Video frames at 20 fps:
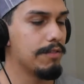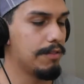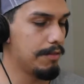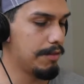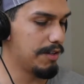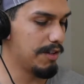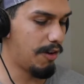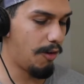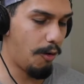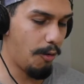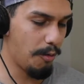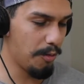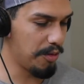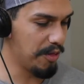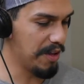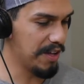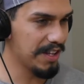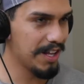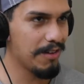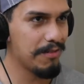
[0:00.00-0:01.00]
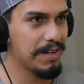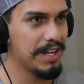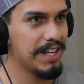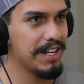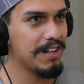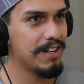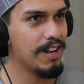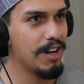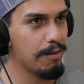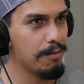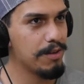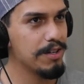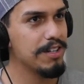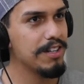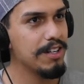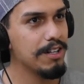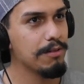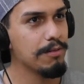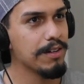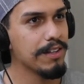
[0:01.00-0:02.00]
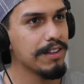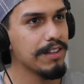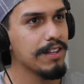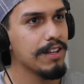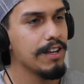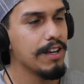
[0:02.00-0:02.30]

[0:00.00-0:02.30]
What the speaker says: the whole thing that we're dealing with,